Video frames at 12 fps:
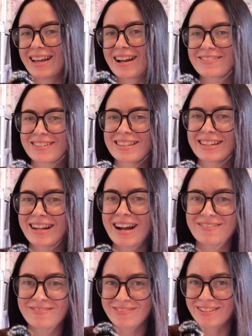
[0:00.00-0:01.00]
I feel like I
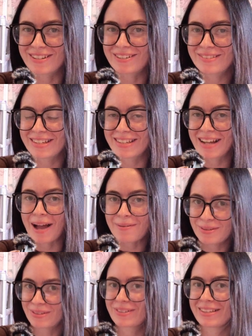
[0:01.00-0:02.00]
haven't filmed in
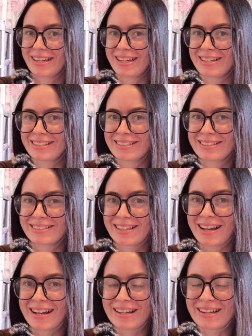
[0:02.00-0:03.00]
absolutely ages
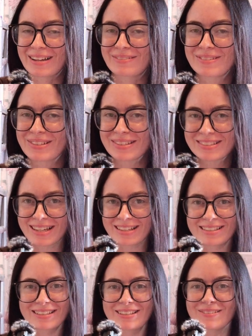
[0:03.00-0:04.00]
and I'm so
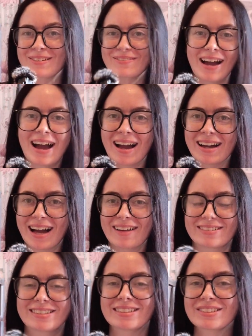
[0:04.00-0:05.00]
excited to be back. I'm
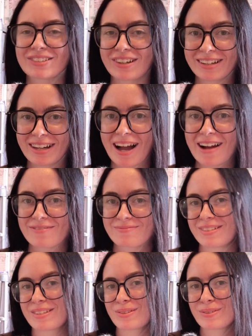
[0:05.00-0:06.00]
really sorry I haven't
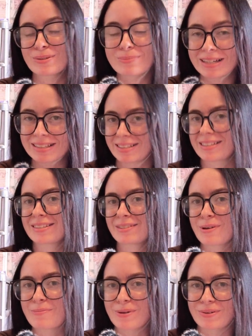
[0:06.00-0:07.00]
been super consistent
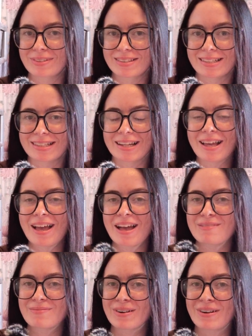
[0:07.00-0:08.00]
with posting,
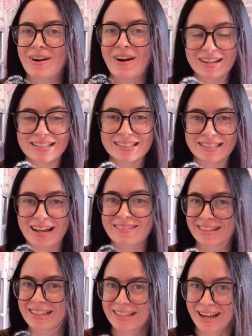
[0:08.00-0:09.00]
but honestly, I
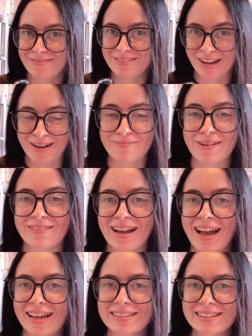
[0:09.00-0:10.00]
really am trying my
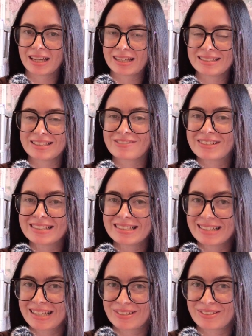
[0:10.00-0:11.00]
best. It's difficult
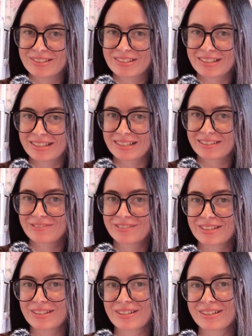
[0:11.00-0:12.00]
to get used to
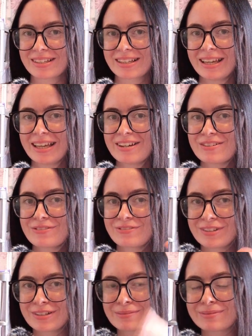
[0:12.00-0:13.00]
fitting
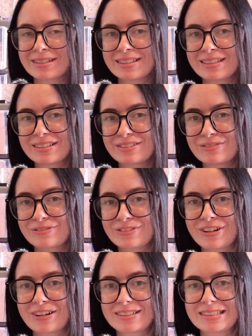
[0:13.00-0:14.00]
filming
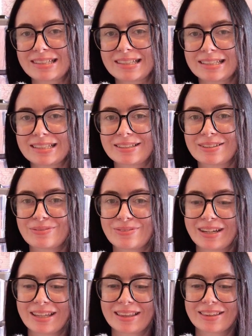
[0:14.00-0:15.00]
vlogs in
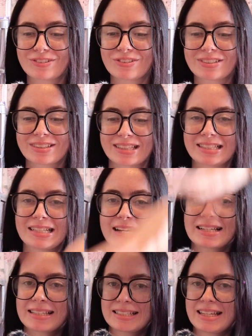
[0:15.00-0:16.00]
with just the
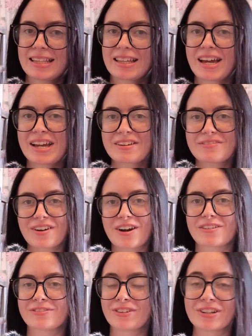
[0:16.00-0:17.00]
day-to-day life
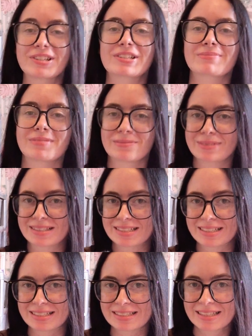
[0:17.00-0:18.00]
of running a small
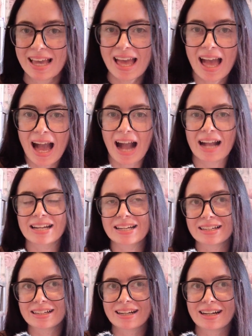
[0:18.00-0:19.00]
business.
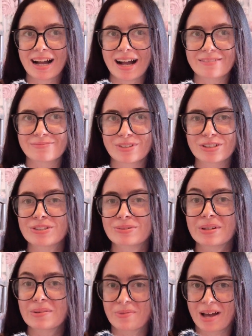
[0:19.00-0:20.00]
I'm not
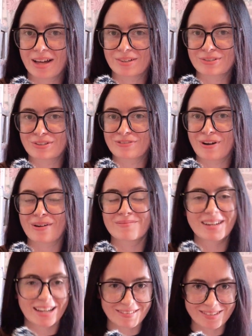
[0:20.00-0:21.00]
doing it well so far,
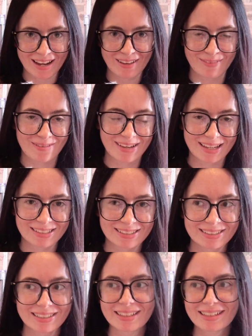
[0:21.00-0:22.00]
but I am trying my
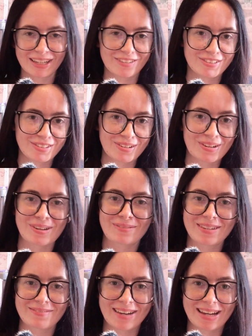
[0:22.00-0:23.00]
best. If you don't know
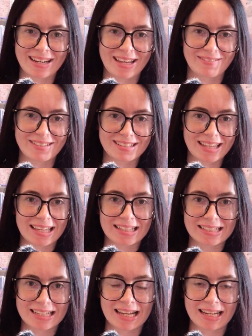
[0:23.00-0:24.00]
me, my name is
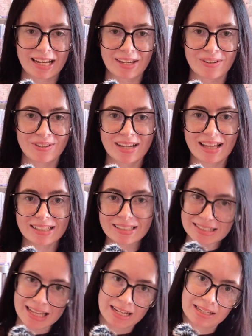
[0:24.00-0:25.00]
Katie and I own a little
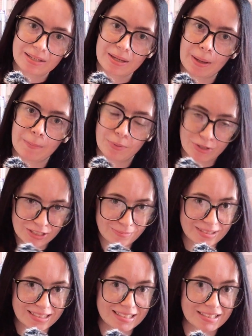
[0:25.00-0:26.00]
tiny bookish
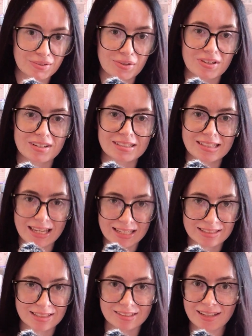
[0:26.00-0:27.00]
business called
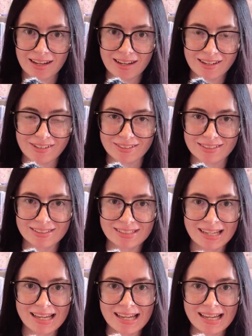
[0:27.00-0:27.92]
Katie Clouds.